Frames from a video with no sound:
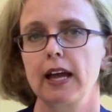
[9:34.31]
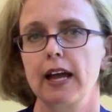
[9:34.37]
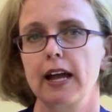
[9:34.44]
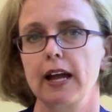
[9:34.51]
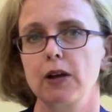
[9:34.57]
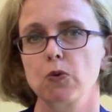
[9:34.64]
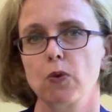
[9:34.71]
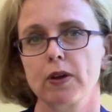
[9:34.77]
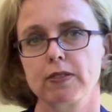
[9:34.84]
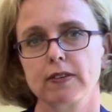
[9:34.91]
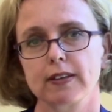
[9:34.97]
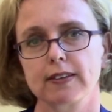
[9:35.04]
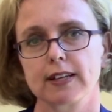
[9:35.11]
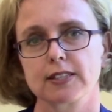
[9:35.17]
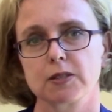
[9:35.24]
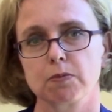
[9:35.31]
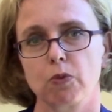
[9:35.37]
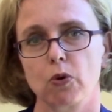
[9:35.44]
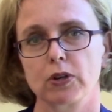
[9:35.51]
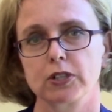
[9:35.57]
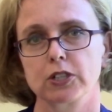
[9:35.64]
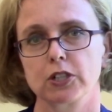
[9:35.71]
And one thing that's
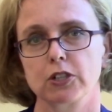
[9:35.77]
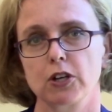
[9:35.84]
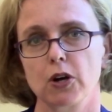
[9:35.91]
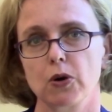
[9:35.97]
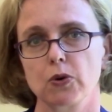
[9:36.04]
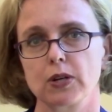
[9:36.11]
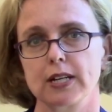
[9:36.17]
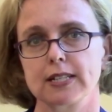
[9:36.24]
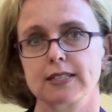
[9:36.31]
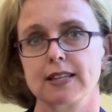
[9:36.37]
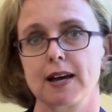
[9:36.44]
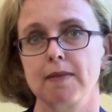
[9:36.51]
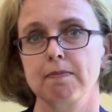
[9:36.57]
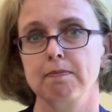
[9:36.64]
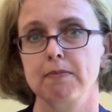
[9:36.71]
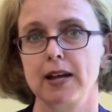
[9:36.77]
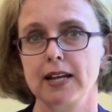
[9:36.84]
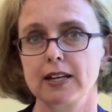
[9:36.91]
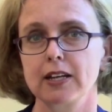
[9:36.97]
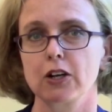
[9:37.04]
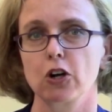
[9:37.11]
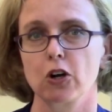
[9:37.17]
important to note is that
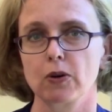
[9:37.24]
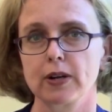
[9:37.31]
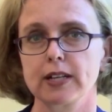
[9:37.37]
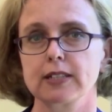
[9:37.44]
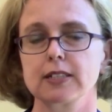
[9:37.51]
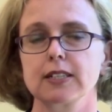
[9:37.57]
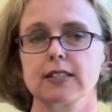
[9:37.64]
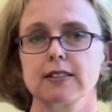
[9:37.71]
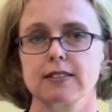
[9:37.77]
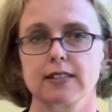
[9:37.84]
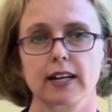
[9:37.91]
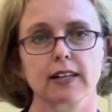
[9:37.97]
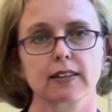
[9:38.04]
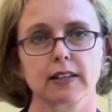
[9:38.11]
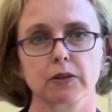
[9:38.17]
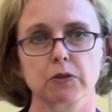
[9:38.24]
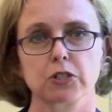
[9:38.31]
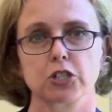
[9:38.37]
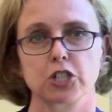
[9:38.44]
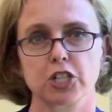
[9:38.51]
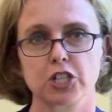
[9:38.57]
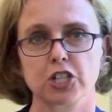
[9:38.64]
many current second language
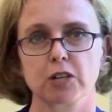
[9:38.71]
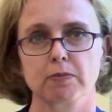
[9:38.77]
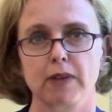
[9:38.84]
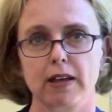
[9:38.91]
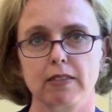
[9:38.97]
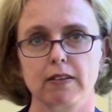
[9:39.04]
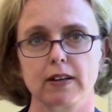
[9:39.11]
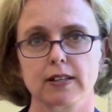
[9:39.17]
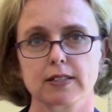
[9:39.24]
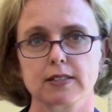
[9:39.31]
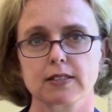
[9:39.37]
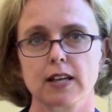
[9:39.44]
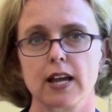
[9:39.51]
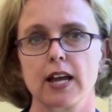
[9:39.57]
teaching methods